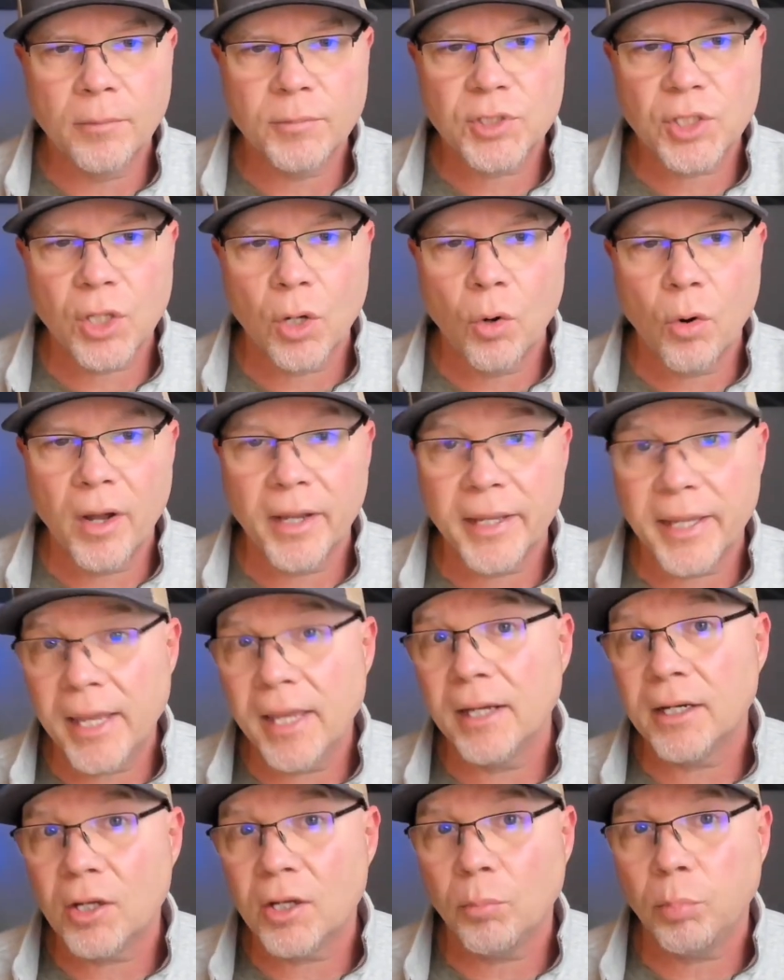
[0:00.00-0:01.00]
So
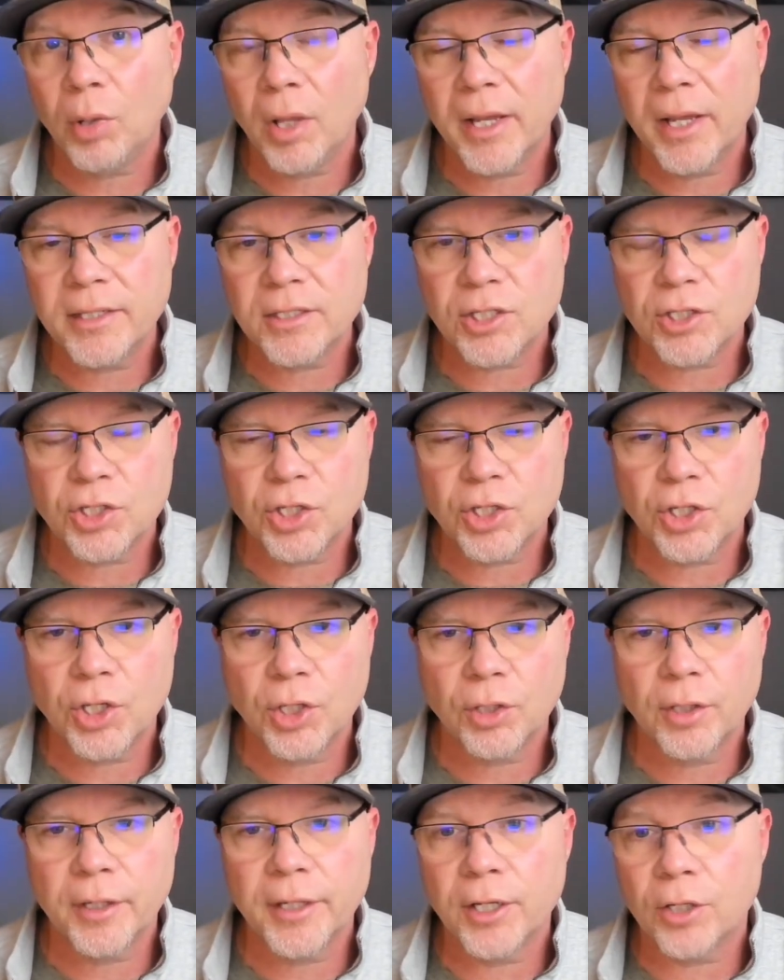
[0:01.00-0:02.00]
again, compliance and
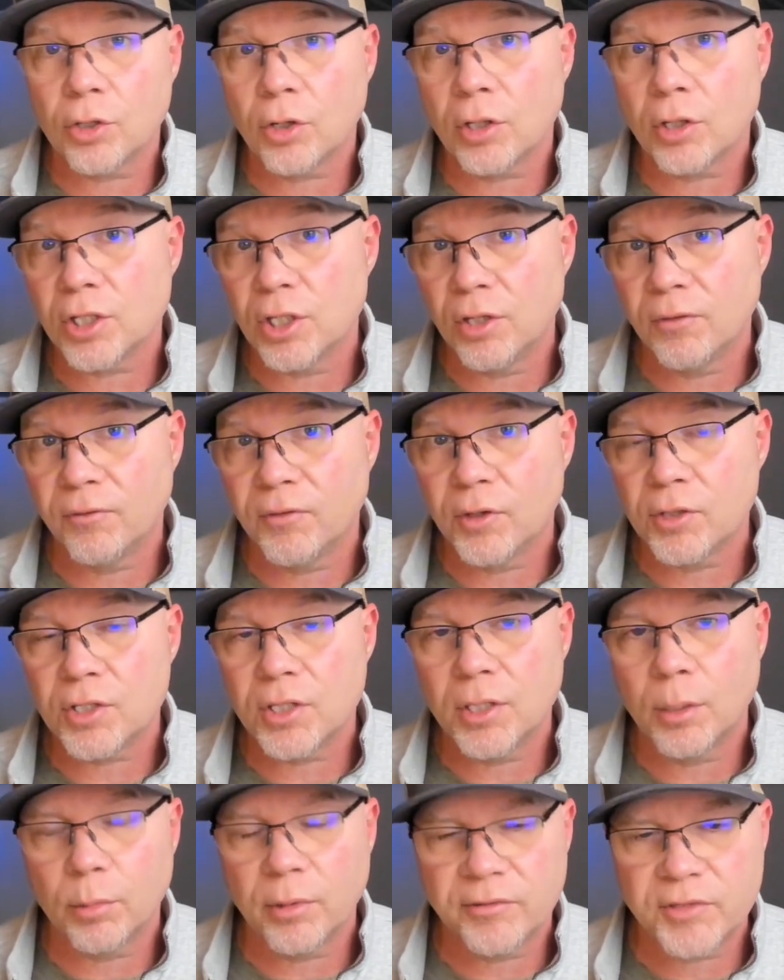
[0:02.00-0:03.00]
security across a
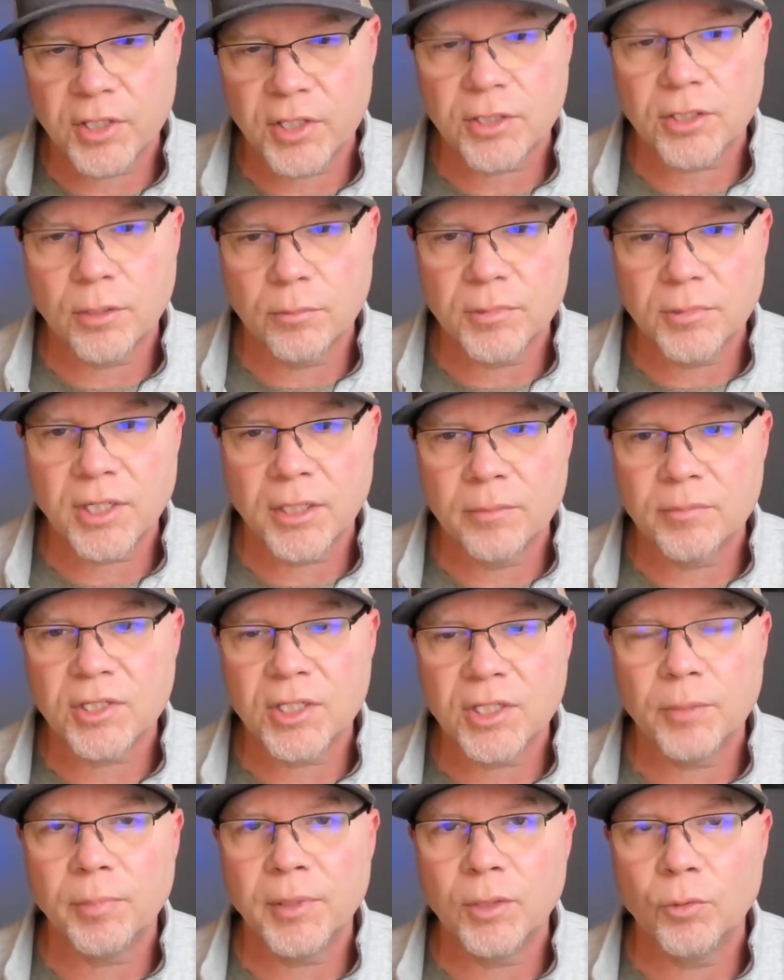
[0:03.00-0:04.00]
diverse number of systems,
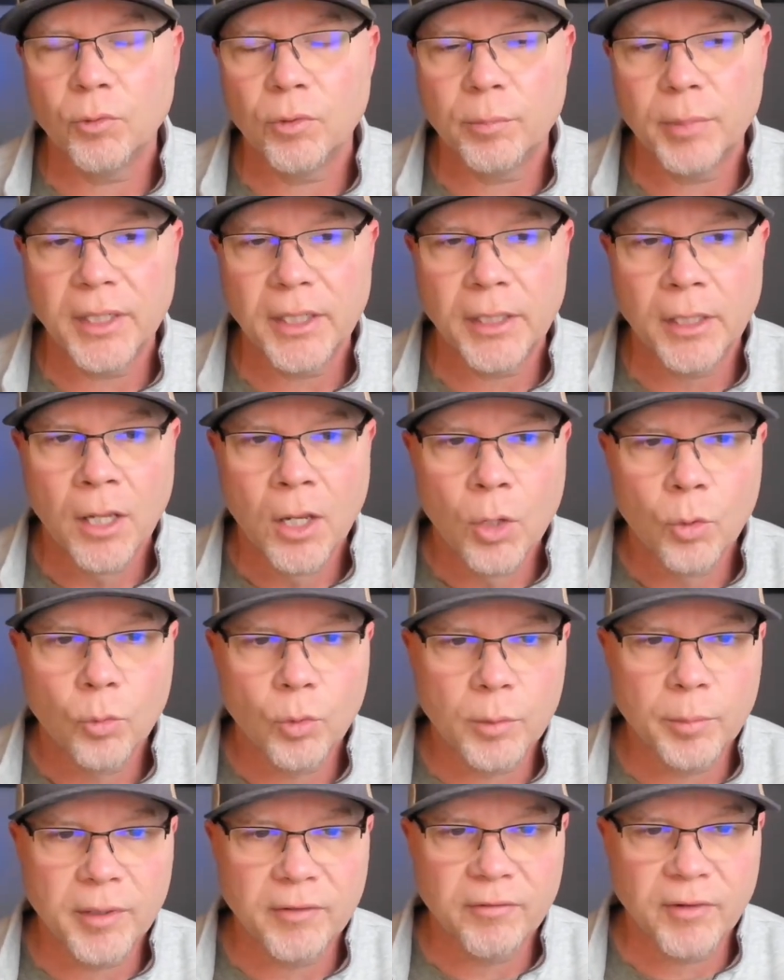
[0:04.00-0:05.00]
MCP would be
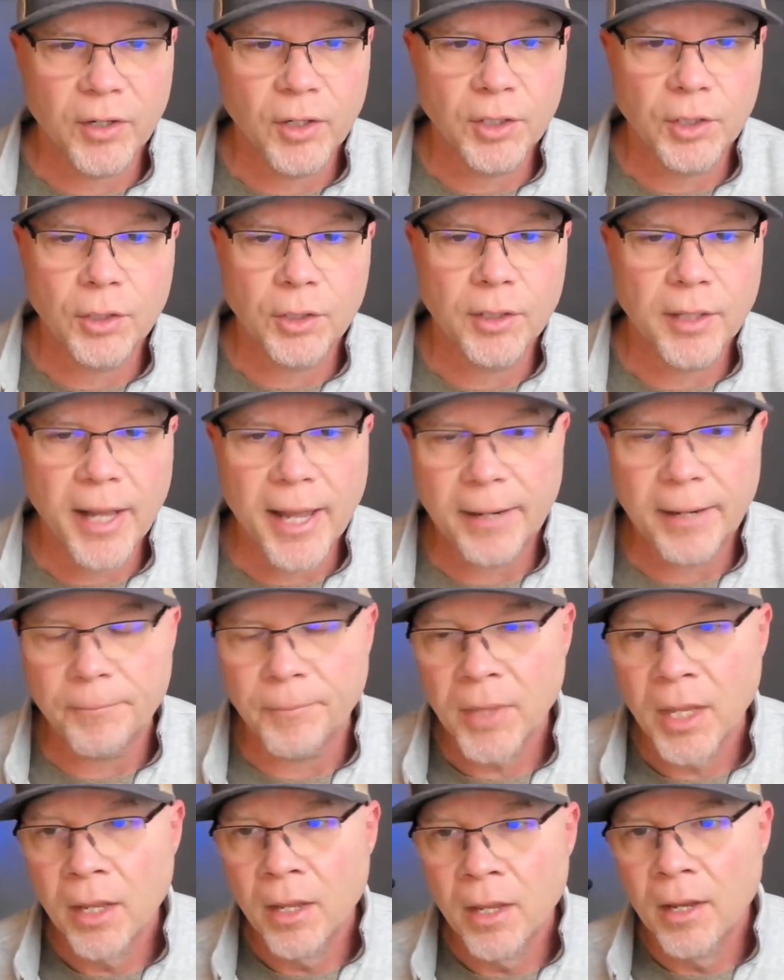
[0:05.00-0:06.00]
very good at.
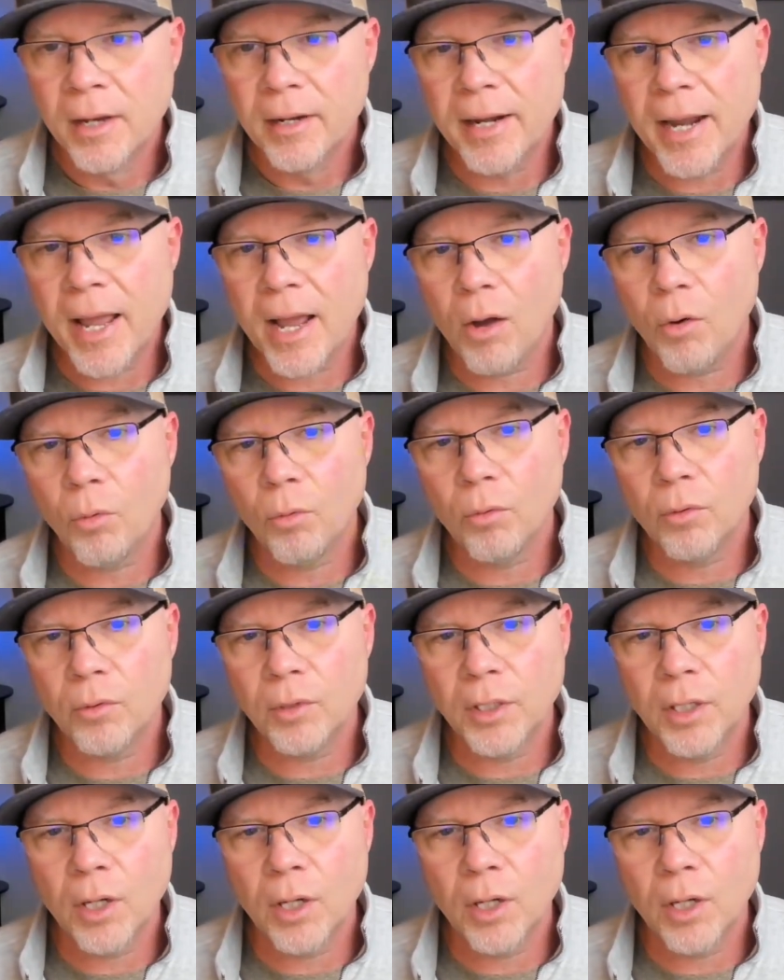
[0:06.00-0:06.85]
Now,